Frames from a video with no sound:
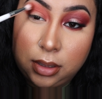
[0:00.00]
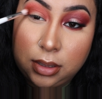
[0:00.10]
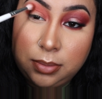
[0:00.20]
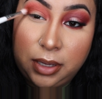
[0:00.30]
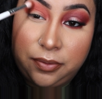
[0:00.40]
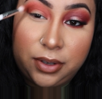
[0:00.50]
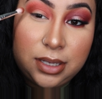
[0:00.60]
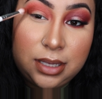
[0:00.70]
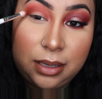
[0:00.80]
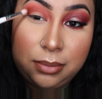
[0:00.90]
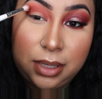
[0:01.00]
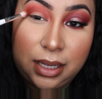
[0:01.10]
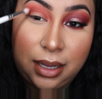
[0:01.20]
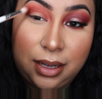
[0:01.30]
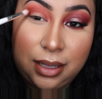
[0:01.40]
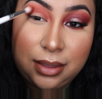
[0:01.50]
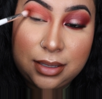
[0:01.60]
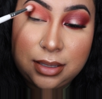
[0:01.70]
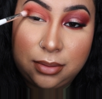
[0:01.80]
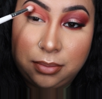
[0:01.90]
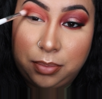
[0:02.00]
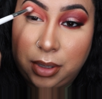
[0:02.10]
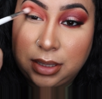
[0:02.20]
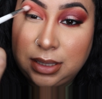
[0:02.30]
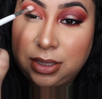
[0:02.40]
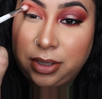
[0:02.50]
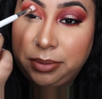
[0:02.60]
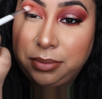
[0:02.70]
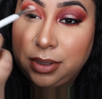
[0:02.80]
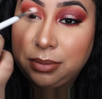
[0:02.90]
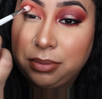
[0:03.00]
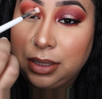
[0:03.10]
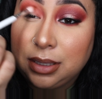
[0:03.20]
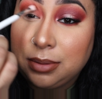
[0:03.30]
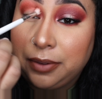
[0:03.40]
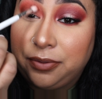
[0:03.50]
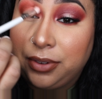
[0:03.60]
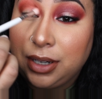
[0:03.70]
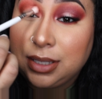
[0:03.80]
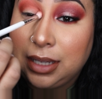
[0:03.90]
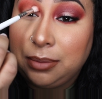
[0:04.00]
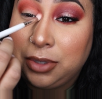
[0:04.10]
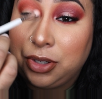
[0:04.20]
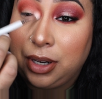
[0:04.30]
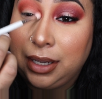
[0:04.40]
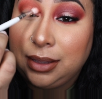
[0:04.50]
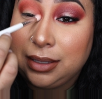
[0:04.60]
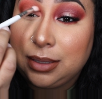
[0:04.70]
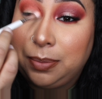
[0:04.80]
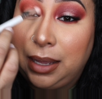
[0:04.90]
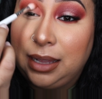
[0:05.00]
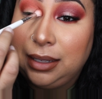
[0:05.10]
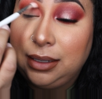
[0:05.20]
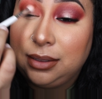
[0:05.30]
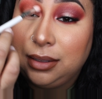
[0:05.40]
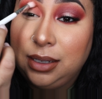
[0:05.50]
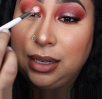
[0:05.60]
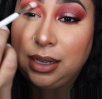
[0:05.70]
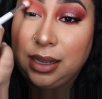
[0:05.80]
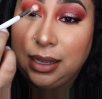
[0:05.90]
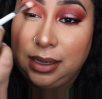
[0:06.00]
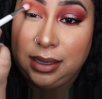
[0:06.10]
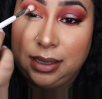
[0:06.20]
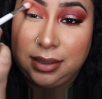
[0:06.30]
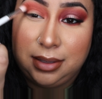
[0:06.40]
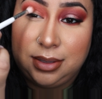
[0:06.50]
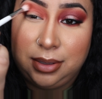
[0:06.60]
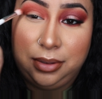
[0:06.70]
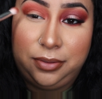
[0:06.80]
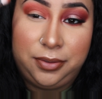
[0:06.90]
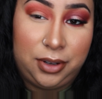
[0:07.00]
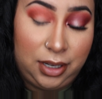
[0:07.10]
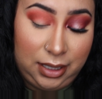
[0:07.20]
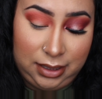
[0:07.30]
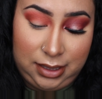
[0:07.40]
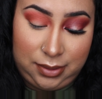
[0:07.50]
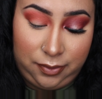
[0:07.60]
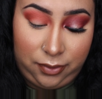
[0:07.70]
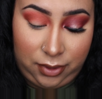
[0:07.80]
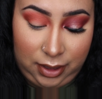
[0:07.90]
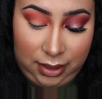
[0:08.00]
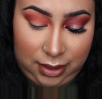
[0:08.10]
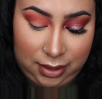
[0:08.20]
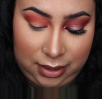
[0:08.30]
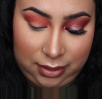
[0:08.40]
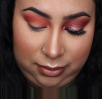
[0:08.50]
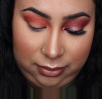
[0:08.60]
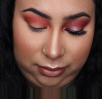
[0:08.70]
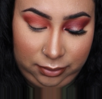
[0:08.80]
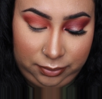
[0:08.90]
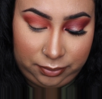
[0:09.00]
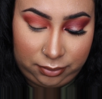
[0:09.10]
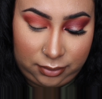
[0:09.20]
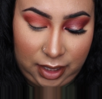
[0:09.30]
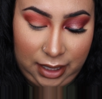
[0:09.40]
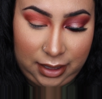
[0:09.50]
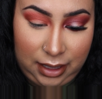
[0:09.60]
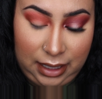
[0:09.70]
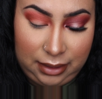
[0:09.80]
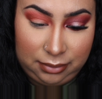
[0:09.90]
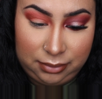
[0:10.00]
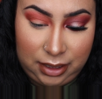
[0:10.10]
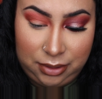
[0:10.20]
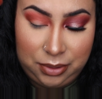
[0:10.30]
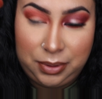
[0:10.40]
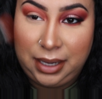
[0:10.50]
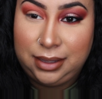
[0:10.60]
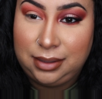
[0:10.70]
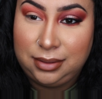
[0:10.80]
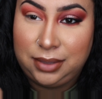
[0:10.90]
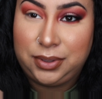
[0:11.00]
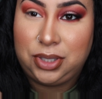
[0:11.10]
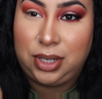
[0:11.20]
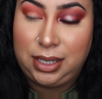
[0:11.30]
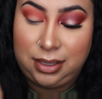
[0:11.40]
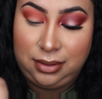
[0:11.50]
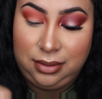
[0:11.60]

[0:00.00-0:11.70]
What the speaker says: This is my first time, like I got this on BoxyCharm. This is my first time trying this palette, and so far it's really good. I don't know why I never tried it.